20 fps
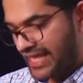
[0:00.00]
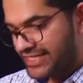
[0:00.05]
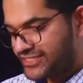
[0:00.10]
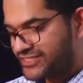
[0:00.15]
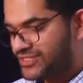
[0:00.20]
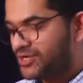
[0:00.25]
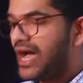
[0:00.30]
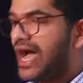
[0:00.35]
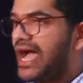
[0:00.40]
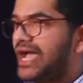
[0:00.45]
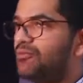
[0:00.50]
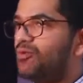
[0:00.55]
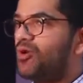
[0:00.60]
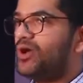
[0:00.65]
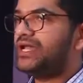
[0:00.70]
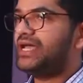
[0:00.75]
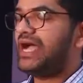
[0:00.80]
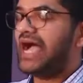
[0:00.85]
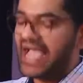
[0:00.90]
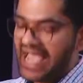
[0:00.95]
So I
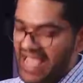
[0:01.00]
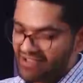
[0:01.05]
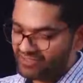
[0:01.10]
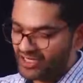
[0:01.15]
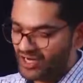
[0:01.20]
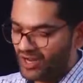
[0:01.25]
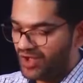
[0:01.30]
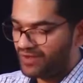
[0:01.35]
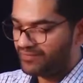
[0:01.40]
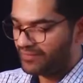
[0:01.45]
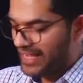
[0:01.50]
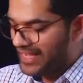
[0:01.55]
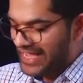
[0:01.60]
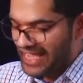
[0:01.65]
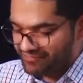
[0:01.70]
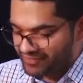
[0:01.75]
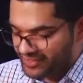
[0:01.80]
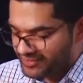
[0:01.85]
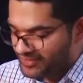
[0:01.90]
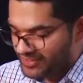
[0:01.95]

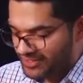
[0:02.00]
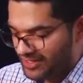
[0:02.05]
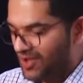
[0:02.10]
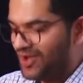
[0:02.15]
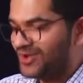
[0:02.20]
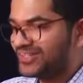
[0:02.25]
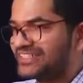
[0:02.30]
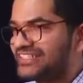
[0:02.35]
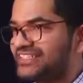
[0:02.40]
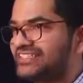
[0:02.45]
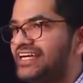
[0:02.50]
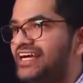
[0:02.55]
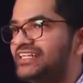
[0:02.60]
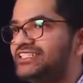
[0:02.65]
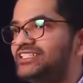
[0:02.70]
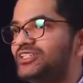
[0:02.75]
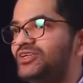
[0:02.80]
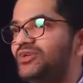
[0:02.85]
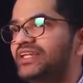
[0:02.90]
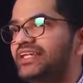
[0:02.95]
have a long
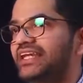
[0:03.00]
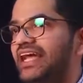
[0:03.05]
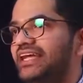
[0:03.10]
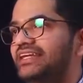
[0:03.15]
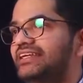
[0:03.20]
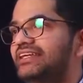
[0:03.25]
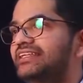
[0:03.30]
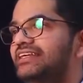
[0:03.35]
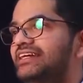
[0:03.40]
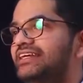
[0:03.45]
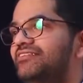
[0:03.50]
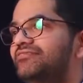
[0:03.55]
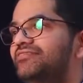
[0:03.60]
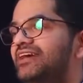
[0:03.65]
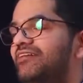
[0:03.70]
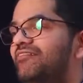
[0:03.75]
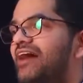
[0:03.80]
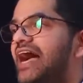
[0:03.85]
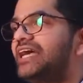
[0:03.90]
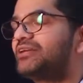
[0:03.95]
discussion on the
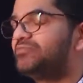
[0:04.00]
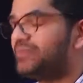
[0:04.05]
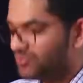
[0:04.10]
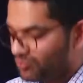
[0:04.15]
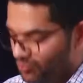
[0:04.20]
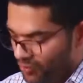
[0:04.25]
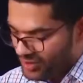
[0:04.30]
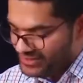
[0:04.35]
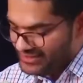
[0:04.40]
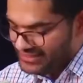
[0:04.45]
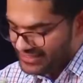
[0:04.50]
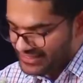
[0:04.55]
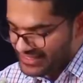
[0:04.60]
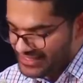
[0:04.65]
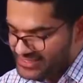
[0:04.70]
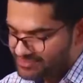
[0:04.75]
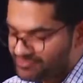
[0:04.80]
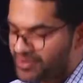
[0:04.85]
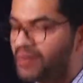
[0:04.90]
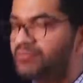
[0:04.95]
1935 Act, but what
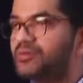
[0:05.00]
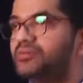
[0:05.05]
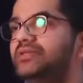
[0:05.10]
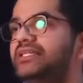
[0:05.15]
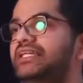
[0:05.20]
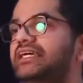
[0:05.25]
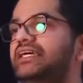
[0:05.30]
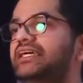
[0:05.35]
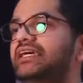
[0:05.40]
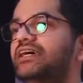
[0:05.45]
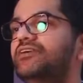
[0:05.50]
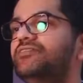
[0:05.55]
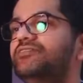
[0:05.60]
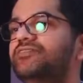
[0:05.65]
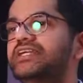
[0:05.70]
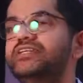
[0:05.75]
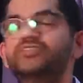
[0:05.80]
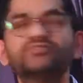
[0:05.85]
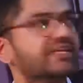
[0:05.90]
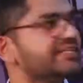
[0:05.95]
is probably of
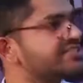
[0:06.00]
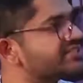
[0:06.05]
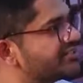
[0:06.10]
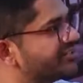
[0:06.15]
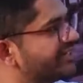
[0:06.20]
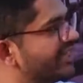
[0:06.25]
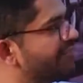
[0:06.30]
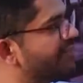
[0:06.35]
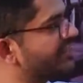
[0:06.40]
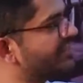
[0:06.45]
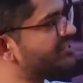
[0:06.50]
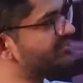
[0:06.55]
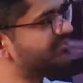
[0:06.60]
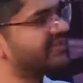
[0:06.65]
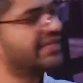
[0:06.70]
interest today, because